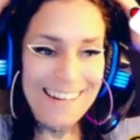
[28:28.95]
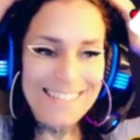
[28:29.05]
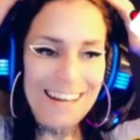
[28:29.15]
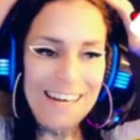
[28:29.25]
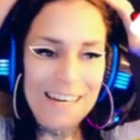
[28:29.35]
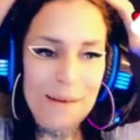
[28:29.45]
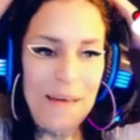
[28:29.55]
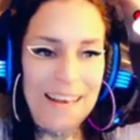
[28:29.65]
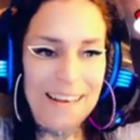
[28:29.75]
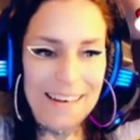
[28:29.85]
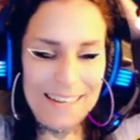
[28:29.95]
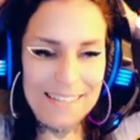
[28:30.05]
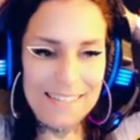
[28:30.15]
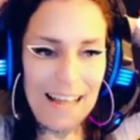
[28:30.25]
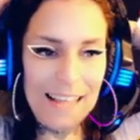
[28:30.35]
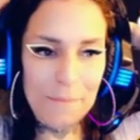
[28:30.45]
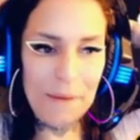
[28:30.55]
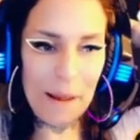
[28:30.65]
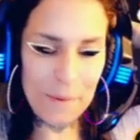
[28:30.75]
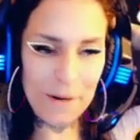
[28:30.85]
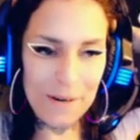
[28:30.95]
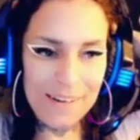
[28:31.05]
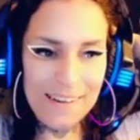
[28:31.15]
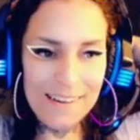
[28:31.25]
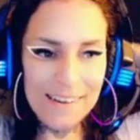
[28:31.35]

He's not independent. He's highly pampered.